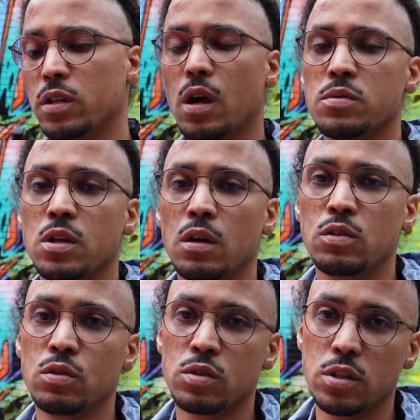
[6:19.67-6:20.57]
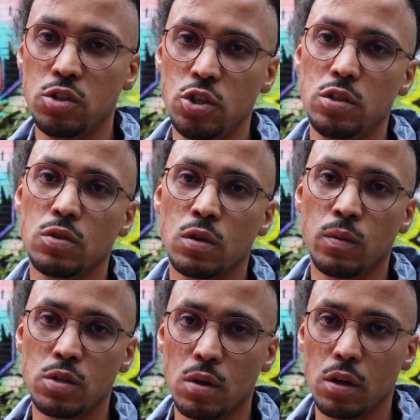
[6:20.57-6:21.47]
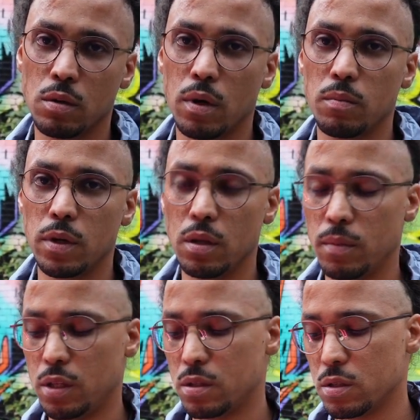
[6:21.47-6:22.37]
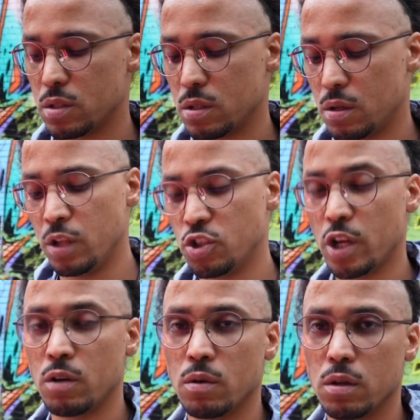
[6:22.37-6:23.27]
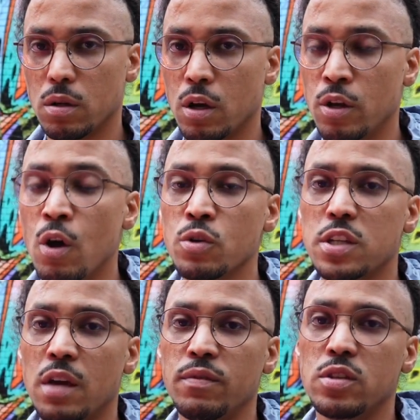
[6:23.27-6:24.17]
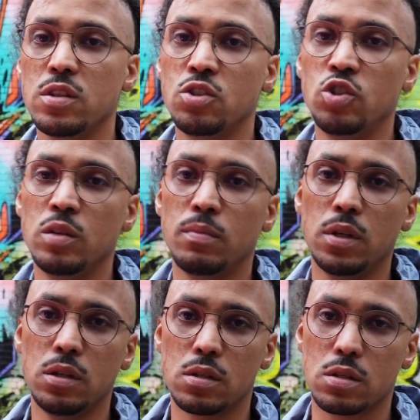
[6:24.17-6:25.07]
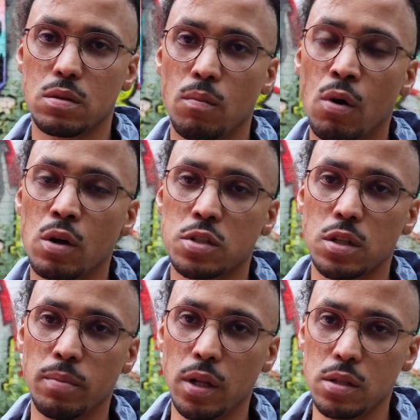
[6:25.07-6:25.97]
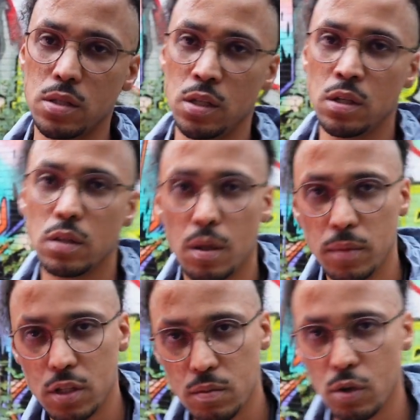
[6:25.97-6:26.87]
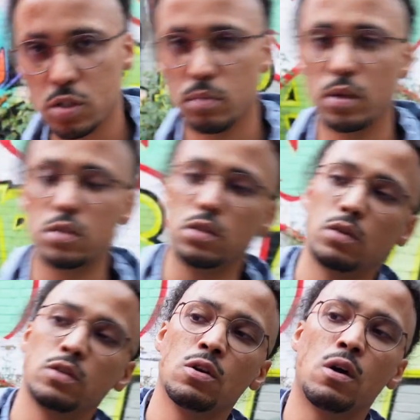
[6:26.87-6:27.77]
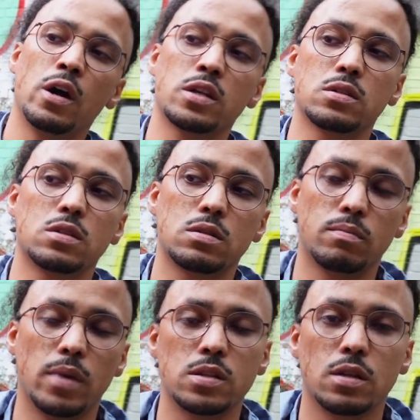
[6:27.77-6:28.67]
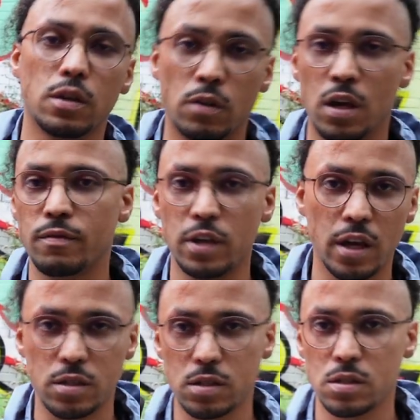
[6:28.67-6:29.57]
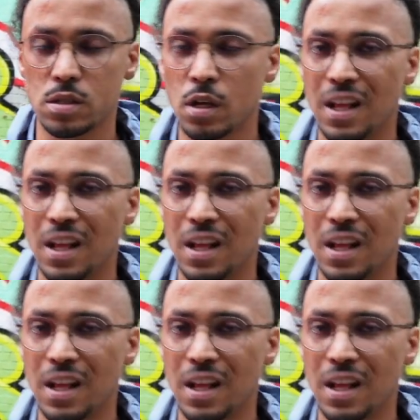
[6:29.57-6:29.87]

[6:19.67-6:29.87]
it comes down to CG tuning, we're talking about millimeters in general. A nose-heavy CG means more stability. That means more stability on the yaw axis, basically on every axis,